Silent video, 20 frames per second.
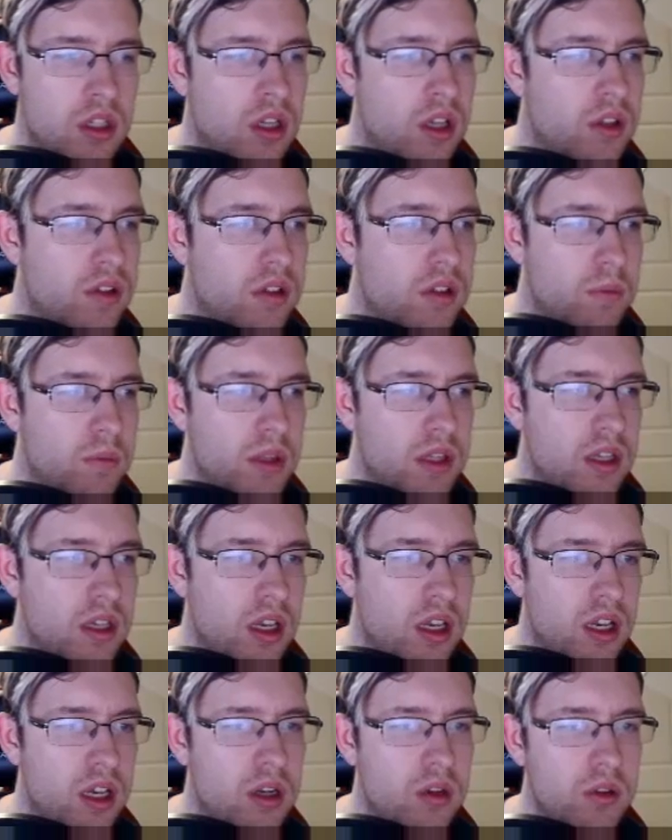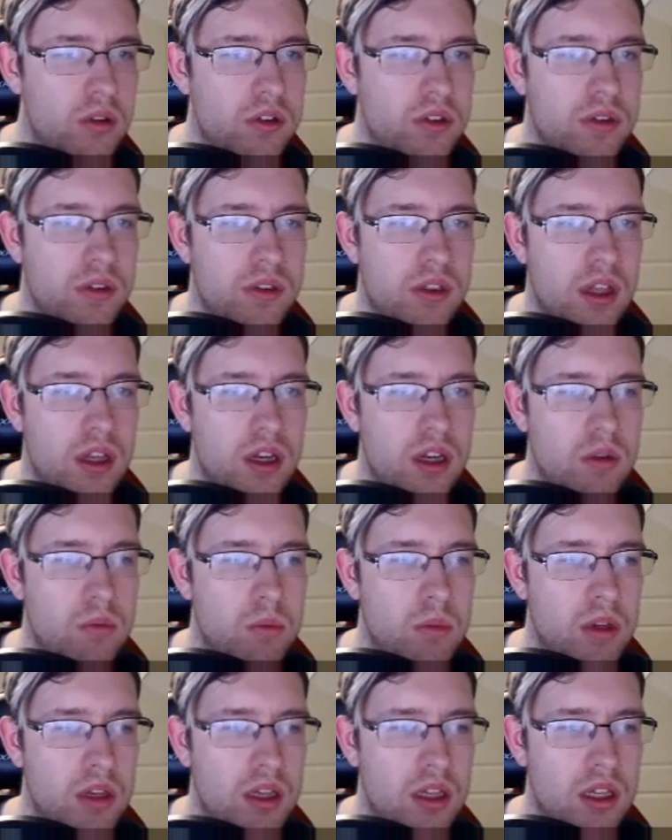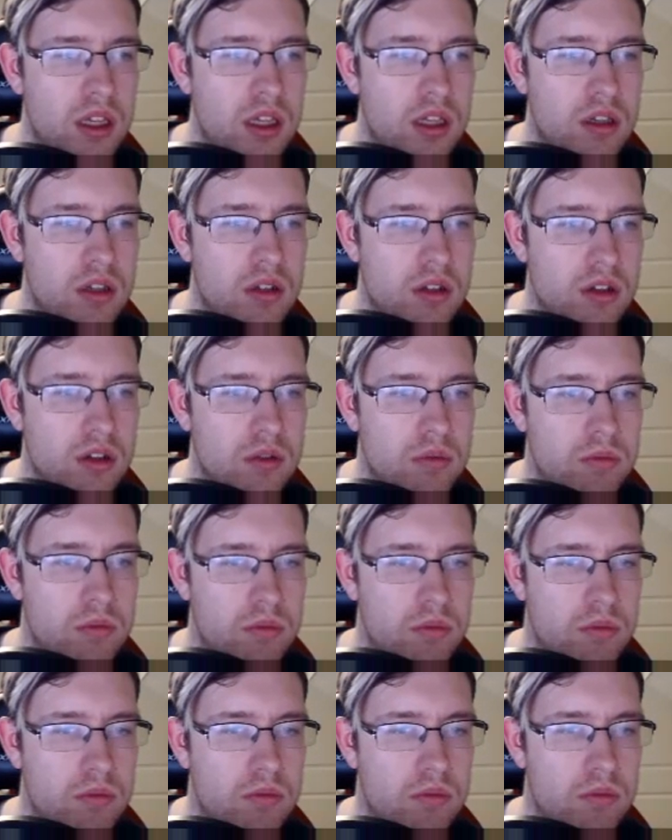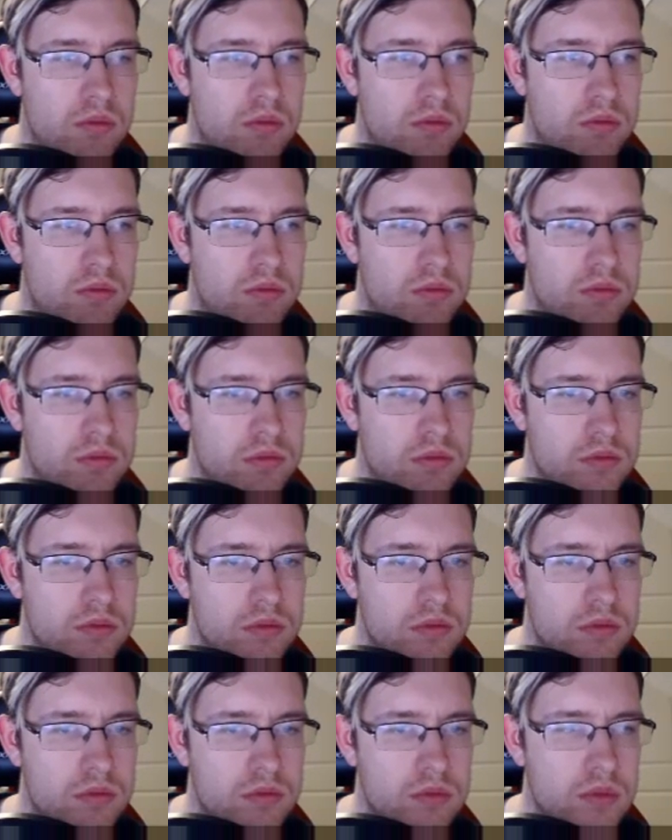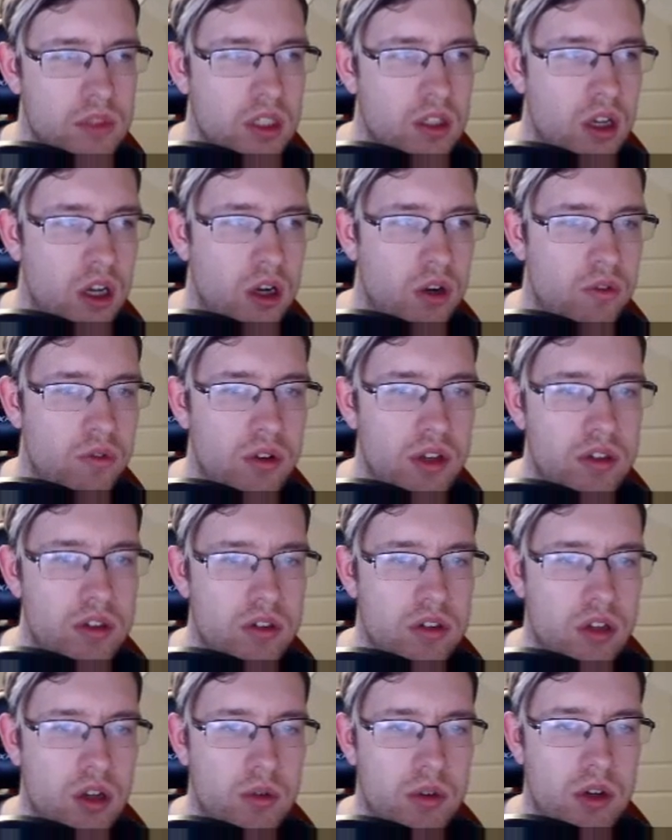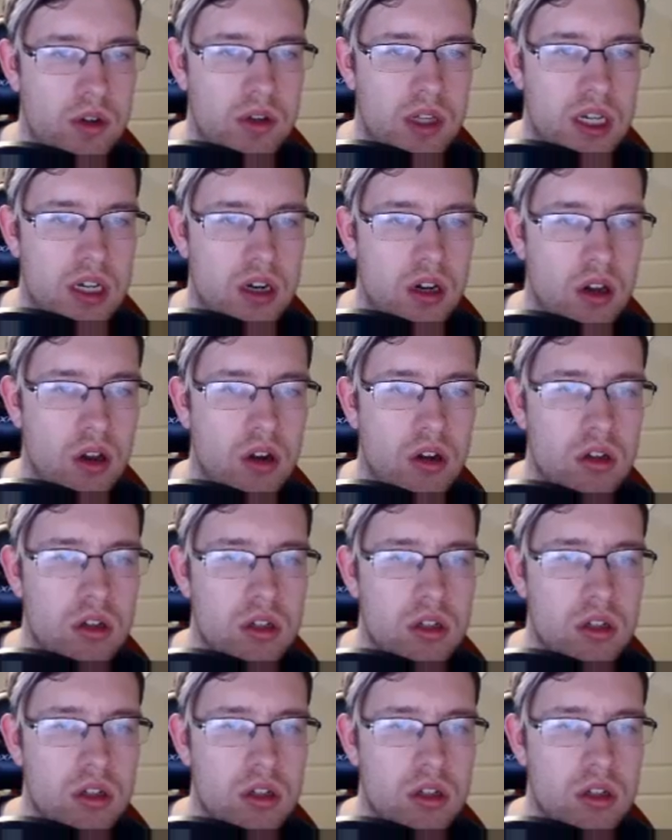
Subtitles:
Something else that I might. Oh, Frieza's Call we don't need at all.